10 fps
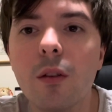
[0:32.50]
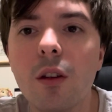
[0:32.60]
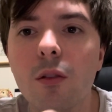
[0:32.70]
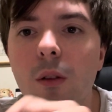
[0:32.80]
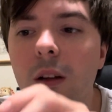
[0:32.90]

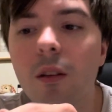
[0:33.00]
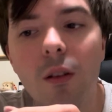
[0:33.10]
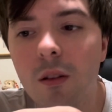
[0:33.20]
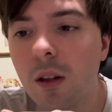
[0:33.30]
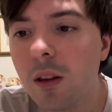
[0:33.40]

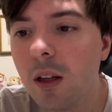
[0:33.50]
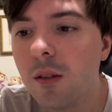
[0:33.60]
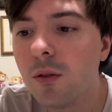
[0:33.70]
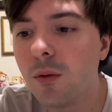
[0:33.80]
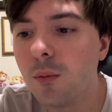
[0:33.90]
resin that
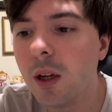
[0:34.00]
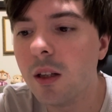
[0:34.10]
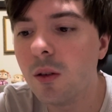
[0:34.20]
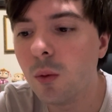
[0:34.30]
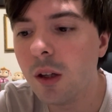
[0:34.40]
they've made
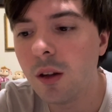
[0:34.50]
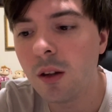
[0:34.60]
it with.